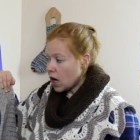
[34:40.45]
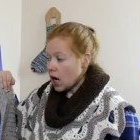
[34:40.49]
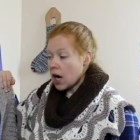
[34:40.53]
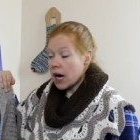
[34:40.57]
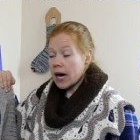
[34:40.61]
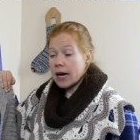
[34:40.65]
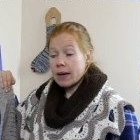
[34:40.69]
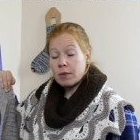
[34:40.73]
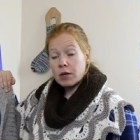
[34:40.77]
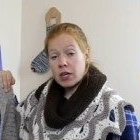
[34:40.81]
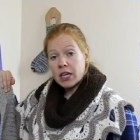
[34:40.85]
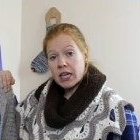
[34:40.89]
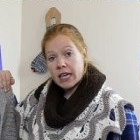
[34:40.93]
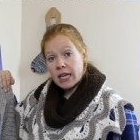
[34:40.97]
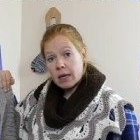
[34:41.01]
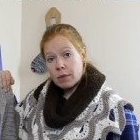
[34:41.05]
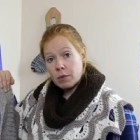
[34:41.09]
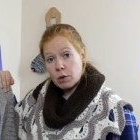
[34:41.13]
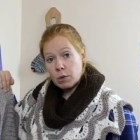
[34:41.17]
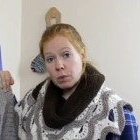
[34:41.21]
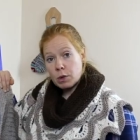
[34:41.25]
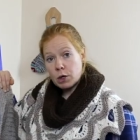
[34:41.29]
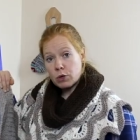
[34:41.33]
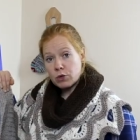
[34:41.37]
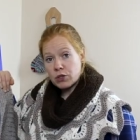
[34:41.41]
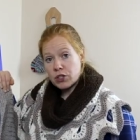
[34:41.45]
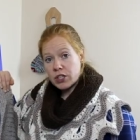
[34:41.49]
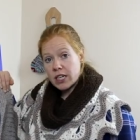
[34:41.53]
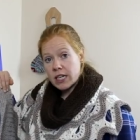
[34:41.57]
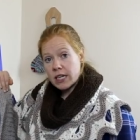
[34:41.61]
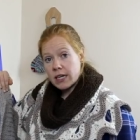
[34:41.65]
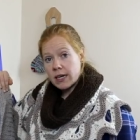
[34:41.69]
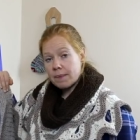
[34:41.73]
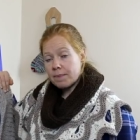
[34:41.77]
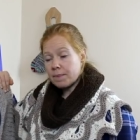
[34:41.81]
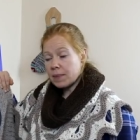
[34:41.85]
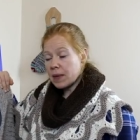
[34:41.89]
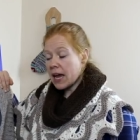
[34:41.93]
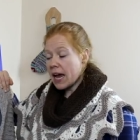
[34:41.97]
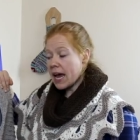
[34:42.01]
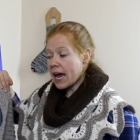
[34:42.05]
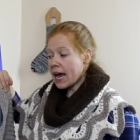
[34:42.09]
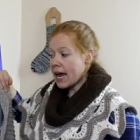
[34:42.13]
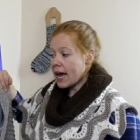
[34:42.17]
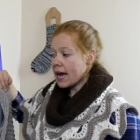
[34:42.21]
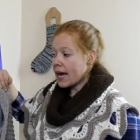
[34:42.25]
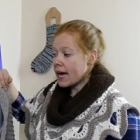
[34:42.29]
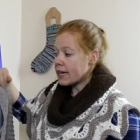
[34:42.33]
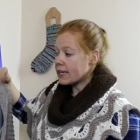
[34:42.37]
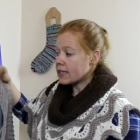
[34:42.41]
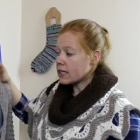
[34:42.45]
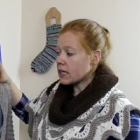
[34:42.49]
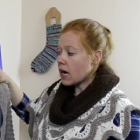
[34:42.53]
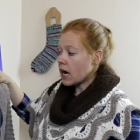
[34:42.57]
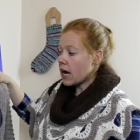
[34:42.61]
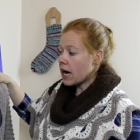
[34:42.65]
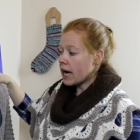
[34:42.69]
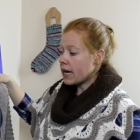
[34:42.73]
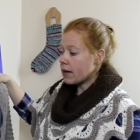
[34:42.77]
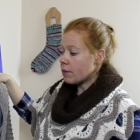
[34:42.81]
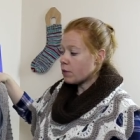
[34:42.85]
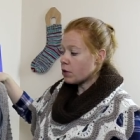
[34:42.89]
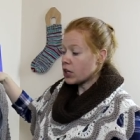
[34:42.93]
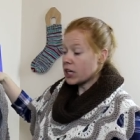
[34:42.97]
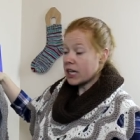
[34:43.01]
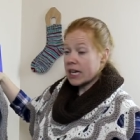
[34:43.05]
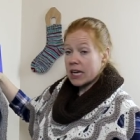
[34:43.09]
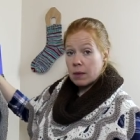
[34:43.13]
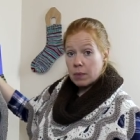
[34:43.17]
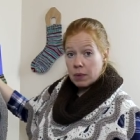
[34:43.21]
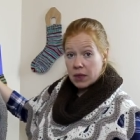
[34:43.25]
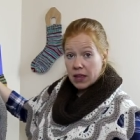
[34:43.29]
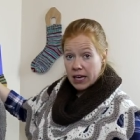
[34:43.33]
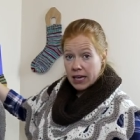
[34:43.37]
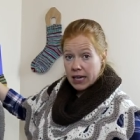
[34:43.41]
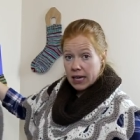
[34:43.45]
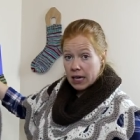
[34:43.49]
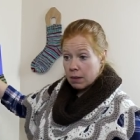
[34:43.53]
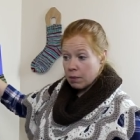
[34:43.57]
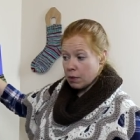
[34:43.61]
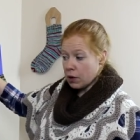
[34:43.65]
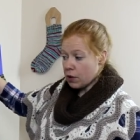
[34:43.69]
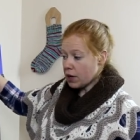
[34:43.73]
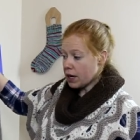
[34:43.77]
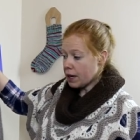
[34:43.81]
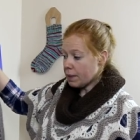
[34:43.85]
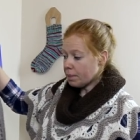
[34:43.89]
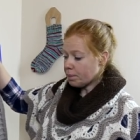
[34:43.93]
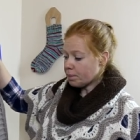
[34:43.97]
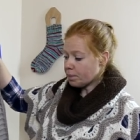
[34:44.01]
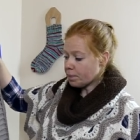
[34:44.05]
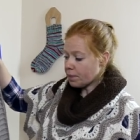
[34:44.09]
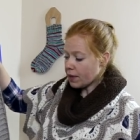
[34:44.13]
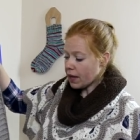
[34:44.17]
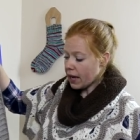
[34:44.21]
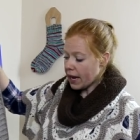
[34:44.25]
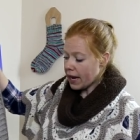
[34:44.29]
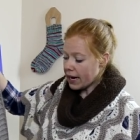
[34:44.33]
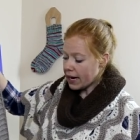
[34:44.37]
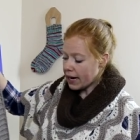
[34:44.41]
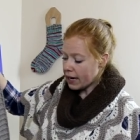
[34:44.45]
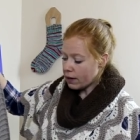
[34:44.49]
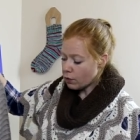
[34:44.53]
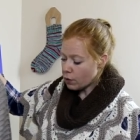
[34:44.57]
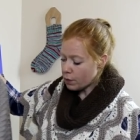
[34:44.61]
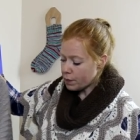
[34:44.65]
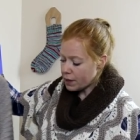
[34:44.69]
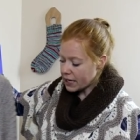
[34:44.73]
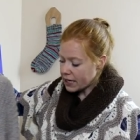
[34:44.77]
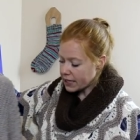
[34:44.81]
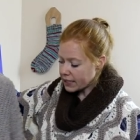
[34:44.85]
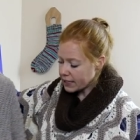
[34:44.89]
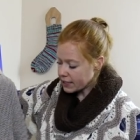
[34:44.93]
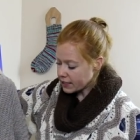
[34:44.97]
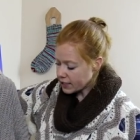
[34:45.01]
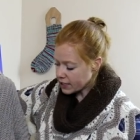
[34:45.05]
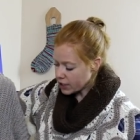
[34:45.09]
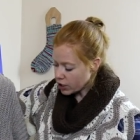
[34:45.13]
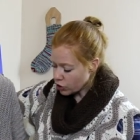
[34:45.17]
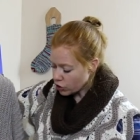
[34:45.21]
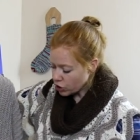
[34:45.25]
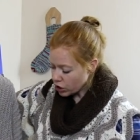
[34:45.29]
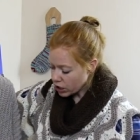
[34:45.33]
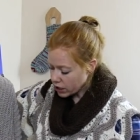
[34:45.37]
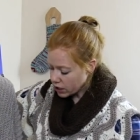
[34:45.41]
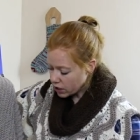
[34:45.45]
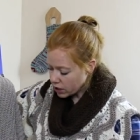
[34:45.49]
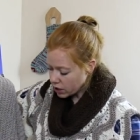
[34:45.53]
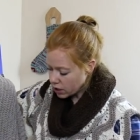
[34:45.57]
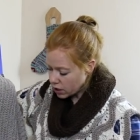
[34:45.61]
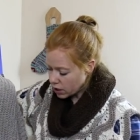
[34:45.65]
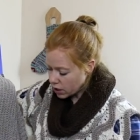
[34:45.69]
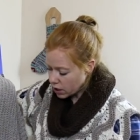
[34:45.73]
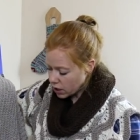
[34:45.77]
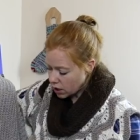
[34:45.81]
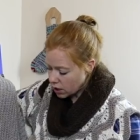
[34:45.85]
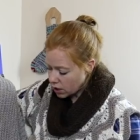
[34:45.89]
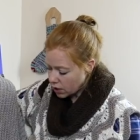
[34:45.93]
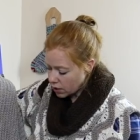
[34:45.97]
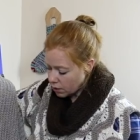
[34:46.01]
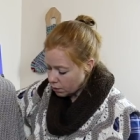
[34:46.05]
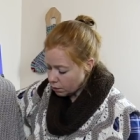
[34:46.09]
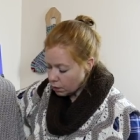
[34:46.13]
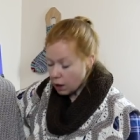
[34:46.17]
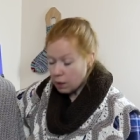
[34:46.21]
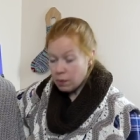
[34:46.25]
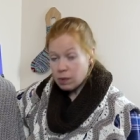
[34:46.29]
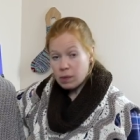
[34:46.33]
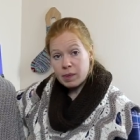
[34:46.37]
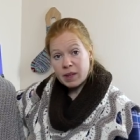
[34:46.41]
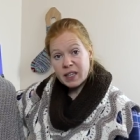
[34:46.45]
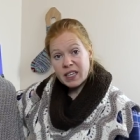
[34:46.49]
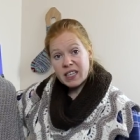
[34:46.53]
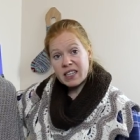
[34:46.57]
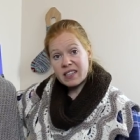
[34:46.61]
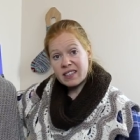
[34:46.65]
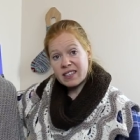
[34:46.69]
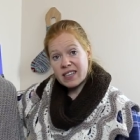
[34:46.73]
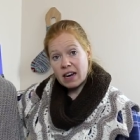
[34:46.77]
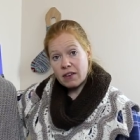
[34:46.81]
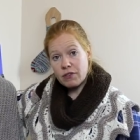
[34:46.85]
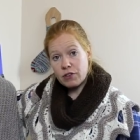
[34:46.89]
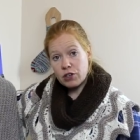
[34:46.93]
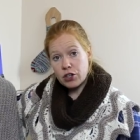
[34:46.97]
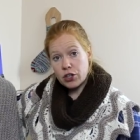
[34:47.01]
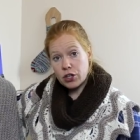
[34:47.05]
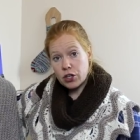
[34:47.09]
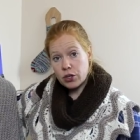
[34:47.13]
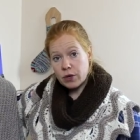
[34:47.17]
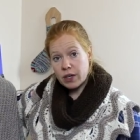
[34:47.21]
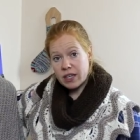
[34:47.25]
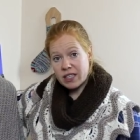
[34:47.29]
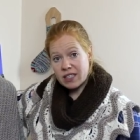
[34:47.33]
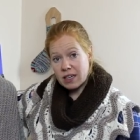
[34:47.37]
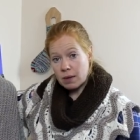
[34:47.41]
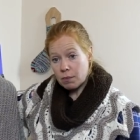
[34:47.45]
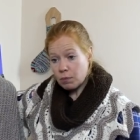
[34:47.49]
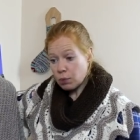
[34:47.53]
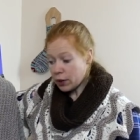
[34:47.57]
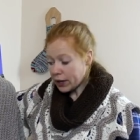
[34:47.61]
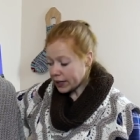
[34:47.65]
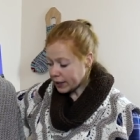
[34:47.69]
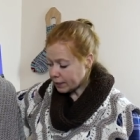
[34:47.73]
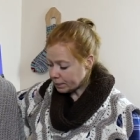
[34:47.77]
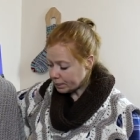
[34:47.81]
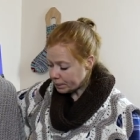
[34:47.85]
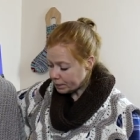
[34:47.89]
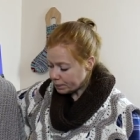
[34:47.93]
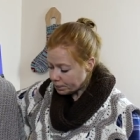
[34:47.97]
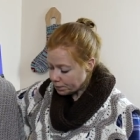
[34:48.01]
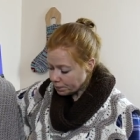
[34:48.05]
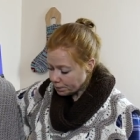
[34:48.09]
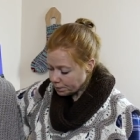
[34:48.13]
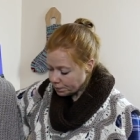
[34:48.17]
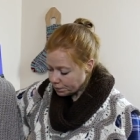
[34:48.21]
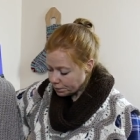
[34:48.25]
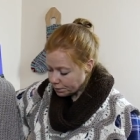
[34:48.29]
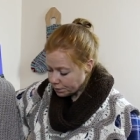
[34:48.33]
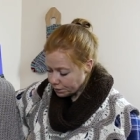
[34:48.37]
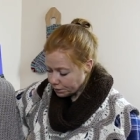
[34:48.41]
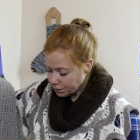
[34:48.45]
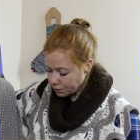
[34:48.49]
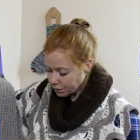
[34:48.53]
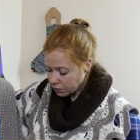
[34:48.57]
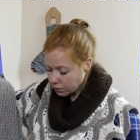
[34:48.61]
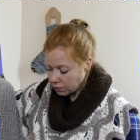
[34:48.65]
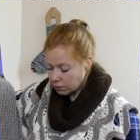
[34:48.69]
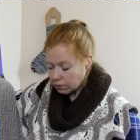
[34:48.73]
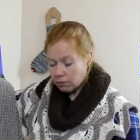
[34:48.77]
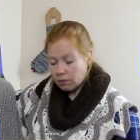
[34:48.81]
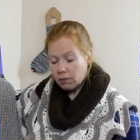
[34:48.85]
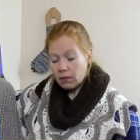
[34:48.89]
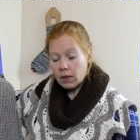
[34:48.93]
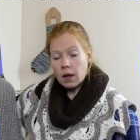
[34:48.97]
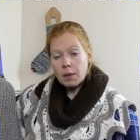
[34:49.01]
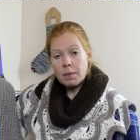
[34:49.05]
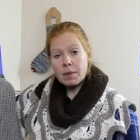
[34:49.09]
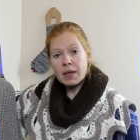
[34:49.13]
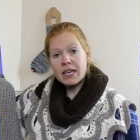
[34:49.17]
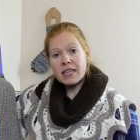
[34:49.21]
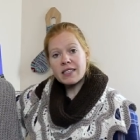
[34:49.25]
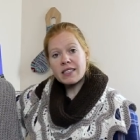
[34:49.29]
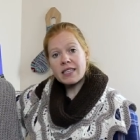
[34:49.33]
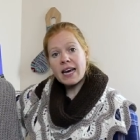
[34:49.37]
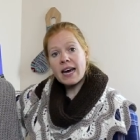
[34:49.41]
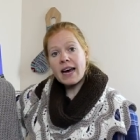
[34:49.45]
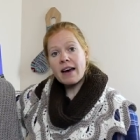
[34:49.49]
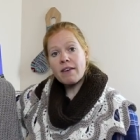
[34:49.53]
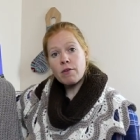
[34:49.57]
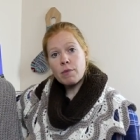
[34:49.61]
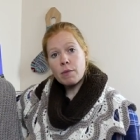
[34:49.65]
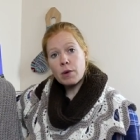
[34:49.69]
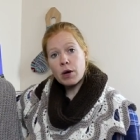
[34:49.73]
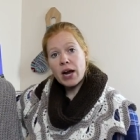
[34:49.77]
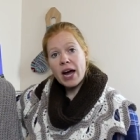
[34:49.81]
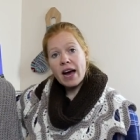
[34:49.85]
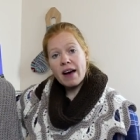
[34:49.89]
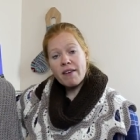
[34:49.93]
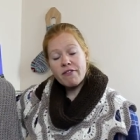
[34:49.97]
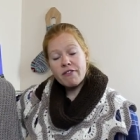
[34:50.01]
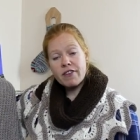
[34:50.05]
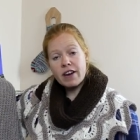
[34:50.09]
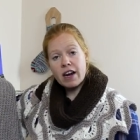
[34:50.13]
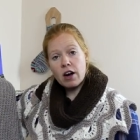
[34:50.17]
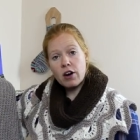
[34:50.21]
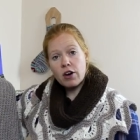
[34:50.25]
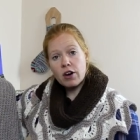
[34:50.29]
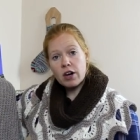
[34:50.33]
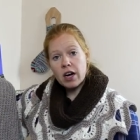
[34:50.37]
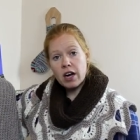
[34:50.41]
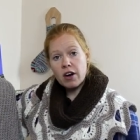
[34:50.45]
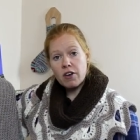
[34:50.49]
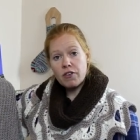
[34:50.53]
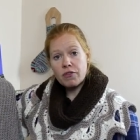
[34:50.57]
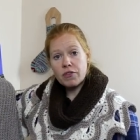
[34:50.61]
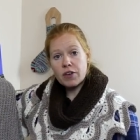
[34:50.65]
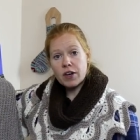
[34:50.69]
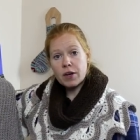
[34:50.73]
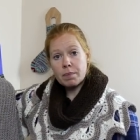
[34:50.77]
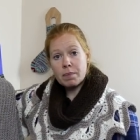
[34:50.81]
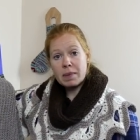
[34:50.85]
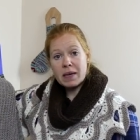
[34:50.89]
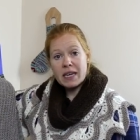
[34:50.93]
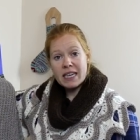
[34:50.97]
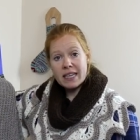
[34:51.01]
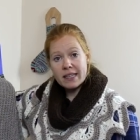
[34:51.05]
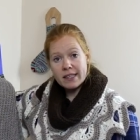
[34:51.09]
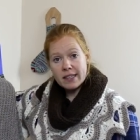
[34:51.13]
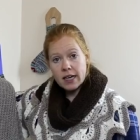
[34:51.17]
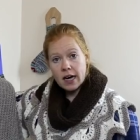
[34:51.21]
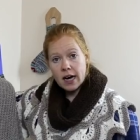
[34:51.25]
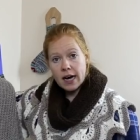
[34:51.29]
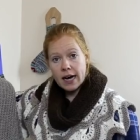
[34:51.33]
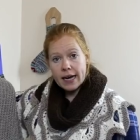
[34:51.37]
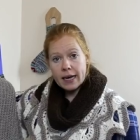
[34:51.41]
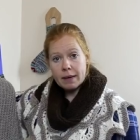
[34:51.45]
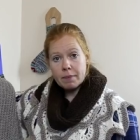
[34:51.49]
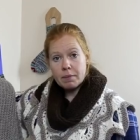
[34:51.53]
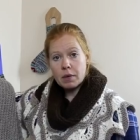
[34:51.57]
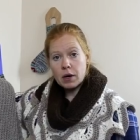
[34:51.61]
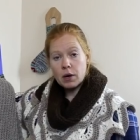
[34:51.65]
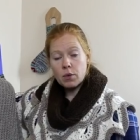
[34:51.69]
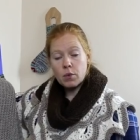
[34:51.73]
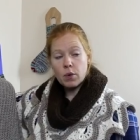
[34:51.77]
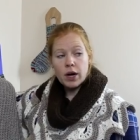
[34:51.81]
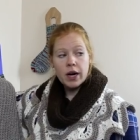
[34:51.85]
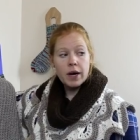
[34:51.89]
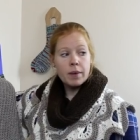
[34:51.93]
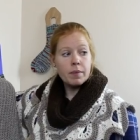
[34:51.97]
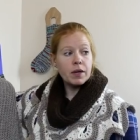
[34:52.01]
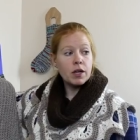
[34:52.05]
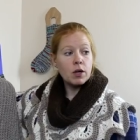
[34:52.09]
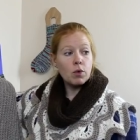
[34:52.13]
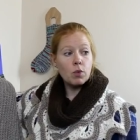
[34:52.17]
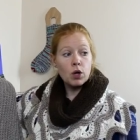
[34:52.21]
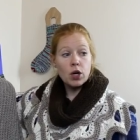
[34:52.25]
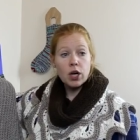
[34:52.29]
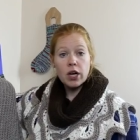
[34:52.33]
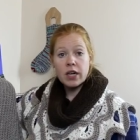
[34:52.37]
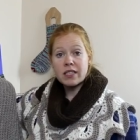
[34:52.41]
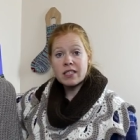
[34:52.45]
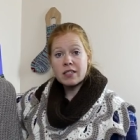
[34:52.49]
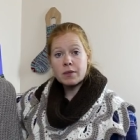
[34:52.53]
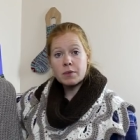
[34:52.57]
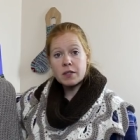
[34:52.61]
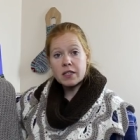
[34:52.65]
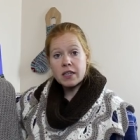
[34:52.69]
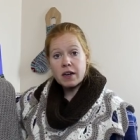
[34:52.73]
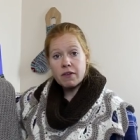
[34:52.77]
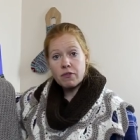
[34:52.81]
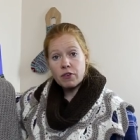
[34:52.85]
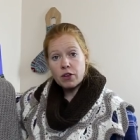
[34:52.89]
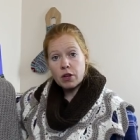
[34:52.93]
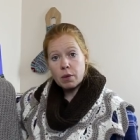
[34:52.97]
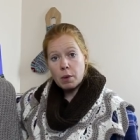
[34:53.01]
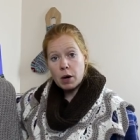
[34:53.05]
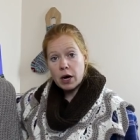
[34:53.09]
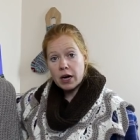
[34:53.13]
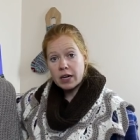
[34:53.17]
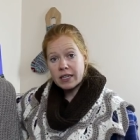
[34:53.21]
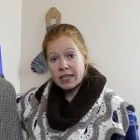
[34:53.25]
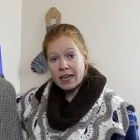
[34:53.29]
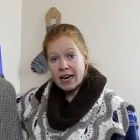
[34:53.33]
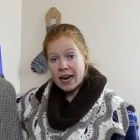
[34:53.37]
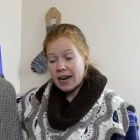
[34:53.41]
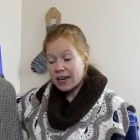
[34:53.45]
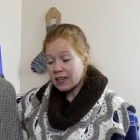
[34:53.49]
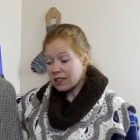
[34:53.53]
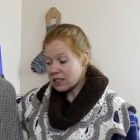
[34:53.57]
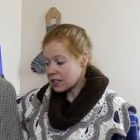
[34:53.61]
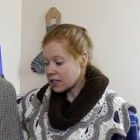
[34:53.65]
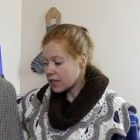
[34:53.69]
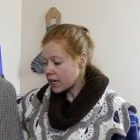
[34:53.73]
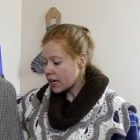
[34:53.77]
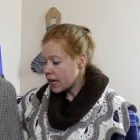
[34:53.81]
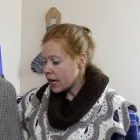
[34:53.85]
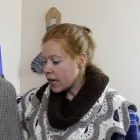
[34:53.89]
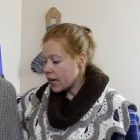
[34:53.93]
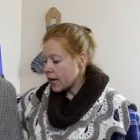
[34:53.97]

I'm going to keep you posted and I'm going to keep thinking about it and I will make a decision probably this afternoon at some point because I have about half an hour of me time where I'm going to work on some stuff for the podcast